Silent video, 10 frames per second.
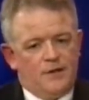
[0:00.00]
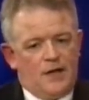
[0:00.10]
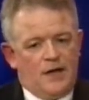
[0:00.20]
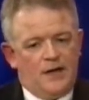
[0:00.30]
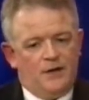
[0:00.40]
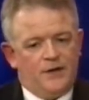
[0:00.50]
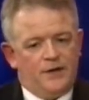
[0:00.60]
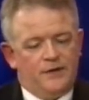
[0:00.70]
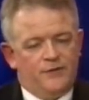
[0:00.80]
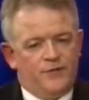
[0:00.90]
I look
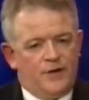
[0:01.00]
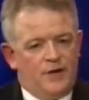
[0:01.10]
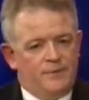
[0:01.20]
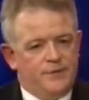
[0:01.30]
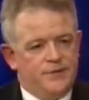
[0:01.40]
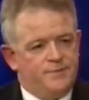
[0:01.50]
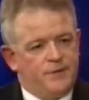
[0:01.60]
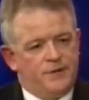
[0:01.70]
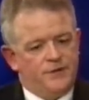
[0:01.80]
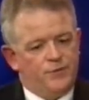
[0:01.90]
at the farmers
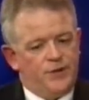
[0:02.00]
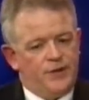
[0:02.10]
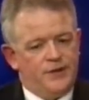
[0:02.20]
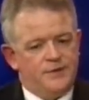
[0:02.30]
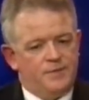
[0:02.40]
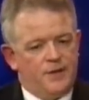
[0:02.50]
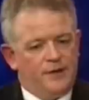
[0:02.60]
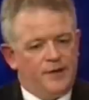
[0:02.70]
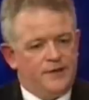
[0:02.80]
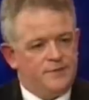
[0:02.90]
because we need to buy
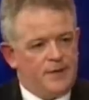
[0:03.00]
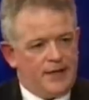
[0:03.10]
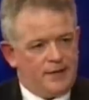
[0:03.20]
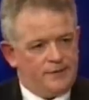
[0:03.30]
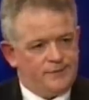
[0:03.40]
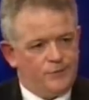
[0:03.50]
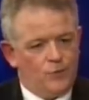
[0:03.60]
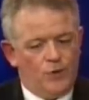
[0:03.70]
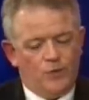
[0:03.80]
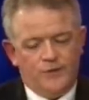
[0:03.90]
their tobacco.
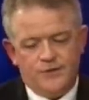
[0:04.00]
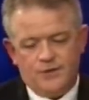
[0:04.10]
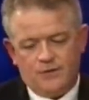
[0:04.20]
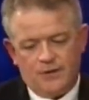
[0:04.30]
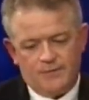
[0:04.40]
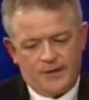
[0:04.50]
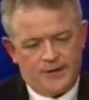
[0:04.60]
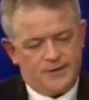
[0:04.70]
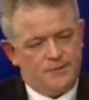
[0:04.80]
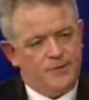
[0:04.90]
We want them to grow better
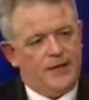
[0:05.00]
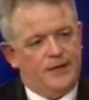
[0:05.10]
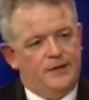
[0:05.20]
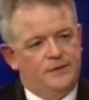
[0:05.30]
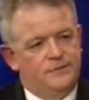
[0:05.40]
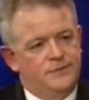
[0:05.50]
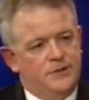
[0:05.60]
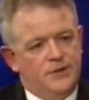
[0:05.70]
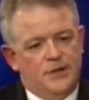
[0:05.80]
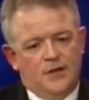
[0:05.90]
tobacco.
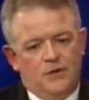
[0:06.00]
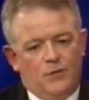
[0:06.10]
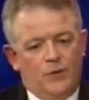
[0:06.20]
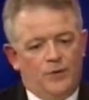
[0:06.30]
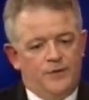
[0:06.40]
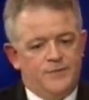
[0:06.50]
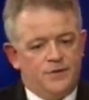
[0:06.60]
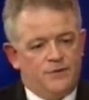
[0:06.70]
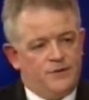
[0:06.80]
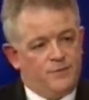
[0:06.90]
We want them to
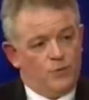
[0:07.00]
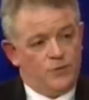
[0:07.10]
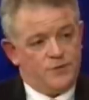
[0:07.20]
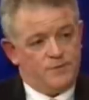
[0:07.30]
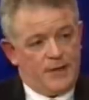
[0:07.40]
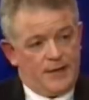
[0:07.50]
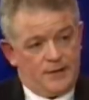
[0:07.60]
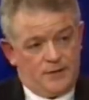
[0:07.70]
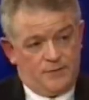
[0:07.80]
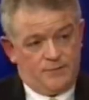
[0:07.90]
grow more
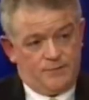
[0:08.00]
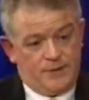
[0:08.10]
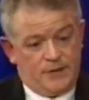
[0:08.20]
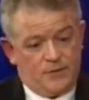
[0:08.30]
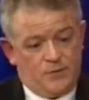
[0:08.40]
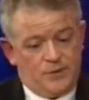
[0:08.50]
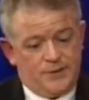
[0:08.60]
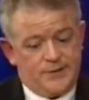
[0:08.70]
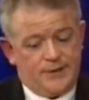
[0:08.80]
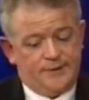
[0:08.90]
tobacco, better
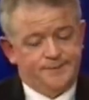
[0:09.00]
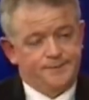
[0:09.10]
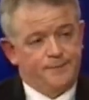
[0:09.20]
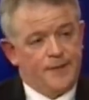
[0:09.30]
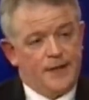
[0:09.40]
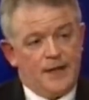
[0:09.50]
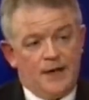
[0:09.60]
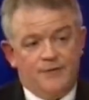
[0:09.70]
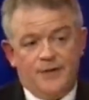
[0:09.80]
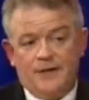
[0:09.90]
quality.
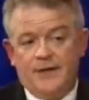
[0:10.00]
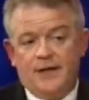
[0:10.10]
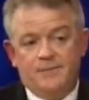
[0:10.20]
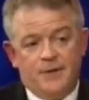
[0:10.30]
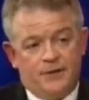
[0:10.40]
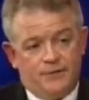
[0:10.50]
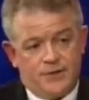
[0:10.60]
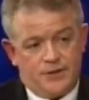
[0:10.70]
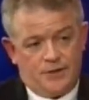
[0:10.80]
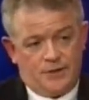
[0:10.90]
And for that, they get a better
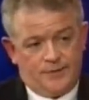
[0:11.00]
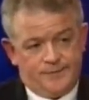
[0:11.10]
return.